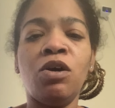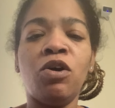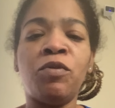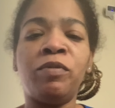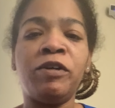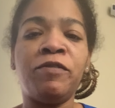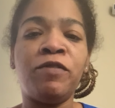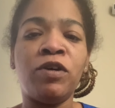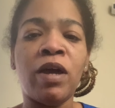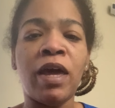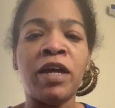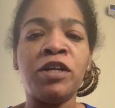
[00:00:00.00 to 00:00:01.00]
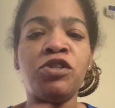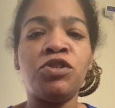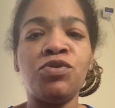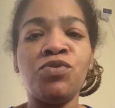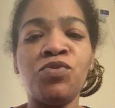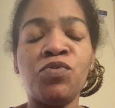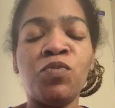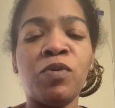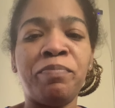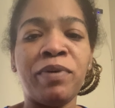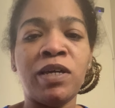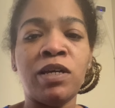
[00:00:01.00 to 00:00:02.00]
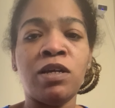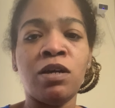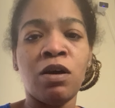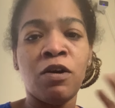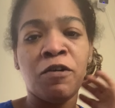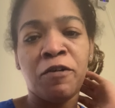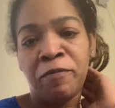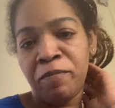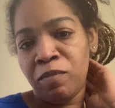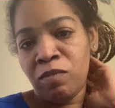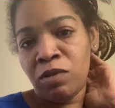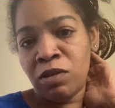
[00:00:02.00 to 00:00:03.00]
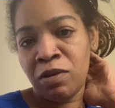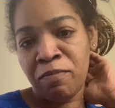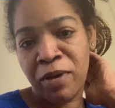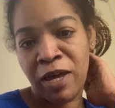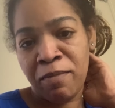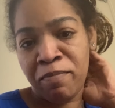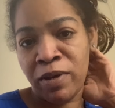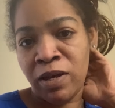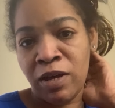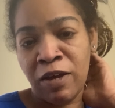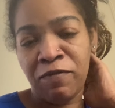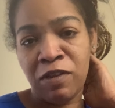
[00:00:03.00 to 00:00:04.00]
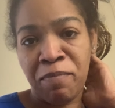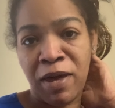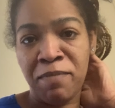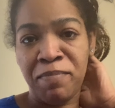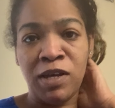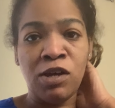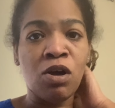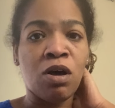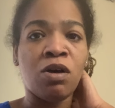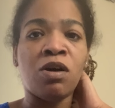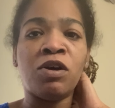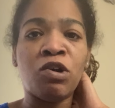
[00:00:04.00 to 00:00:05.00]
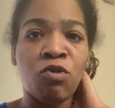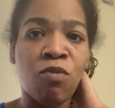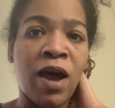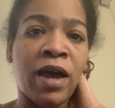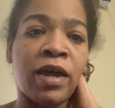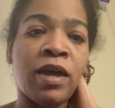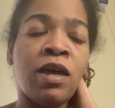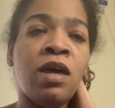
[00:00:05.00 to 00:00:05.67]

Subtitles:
or whatever, and 2 would be the baby, if the baby cry.